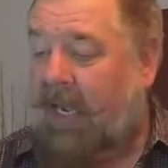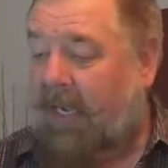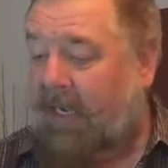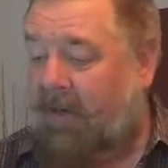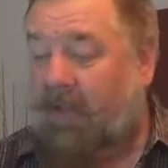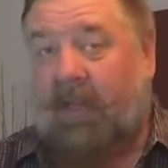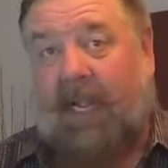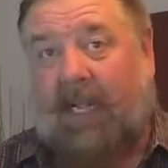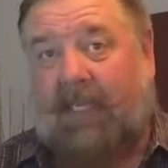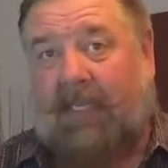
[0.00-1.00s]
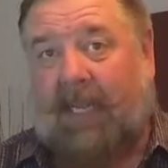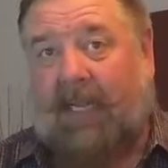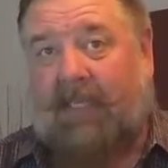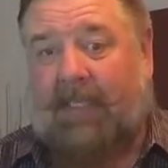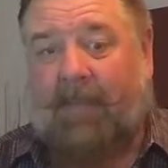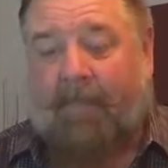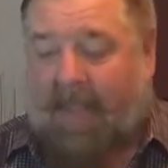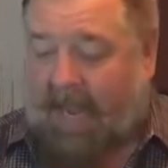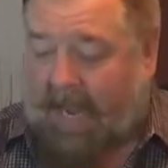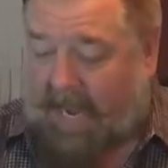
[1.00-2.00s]
here in the United States.
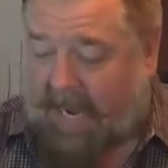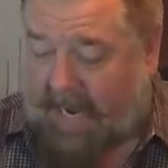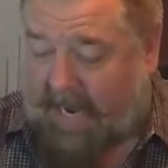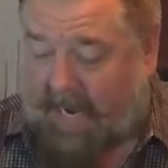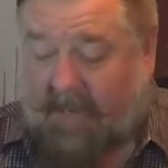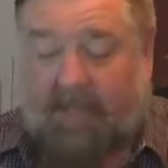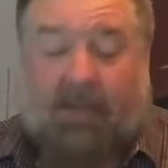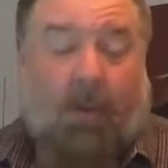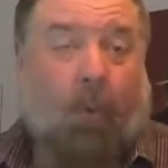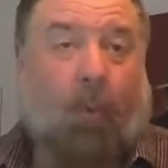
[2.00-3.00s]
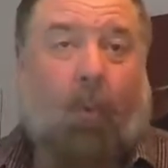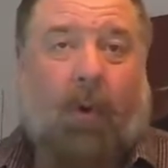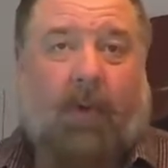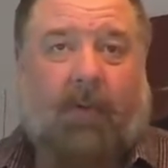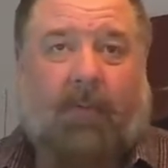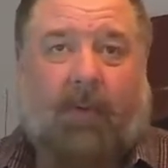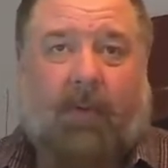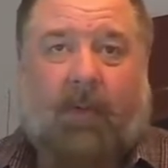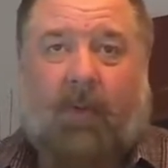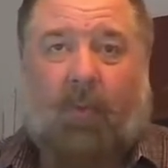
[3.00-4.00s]
And
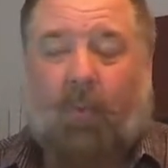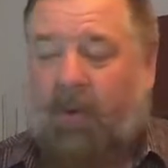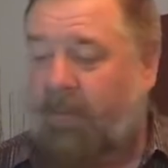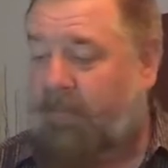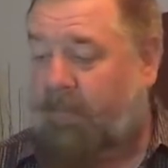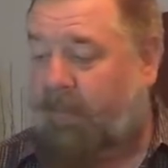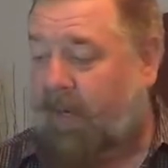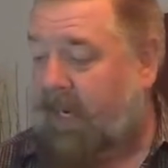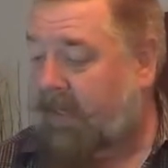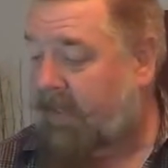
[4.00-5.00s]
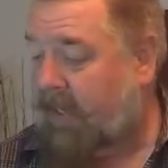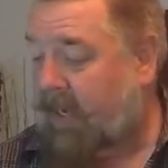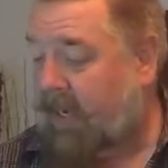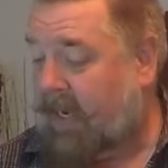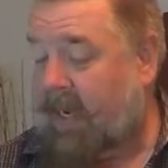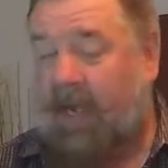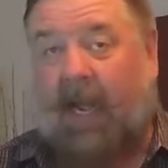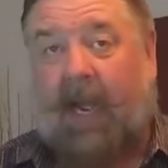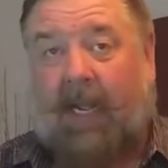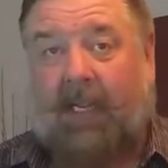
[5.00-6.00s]
wonderful brand. I
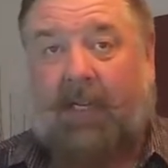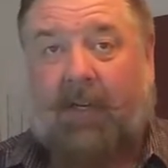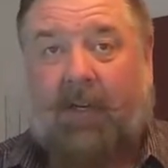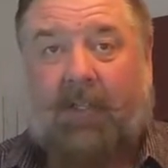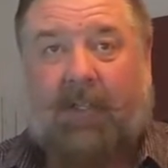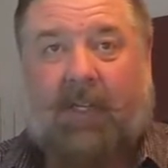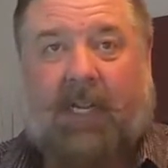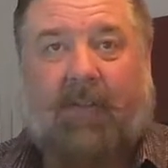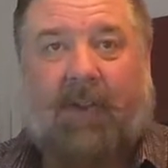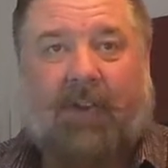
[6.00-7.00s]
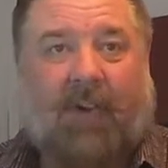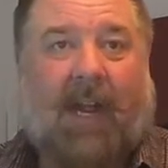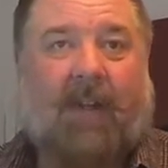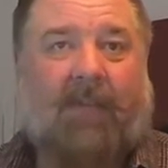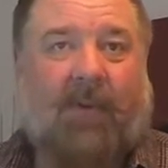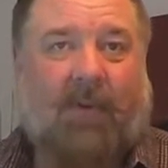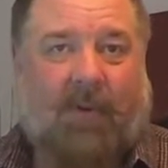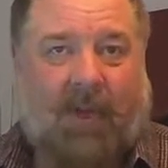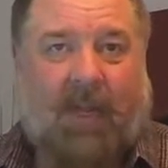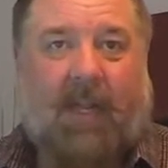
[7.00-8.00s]
highly encourage you to give it a try if you
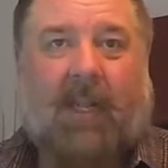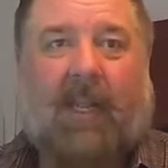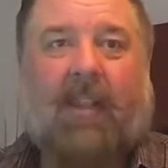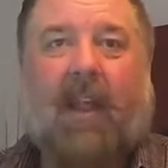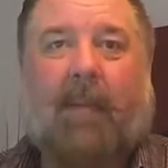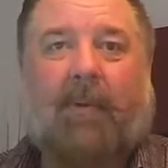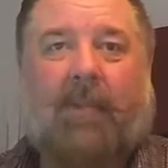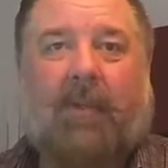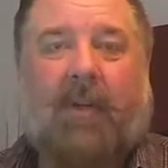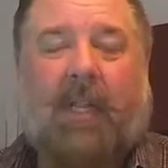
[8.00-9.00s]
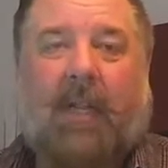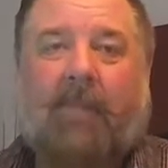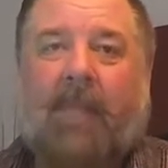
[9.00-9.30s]
get the opportunity.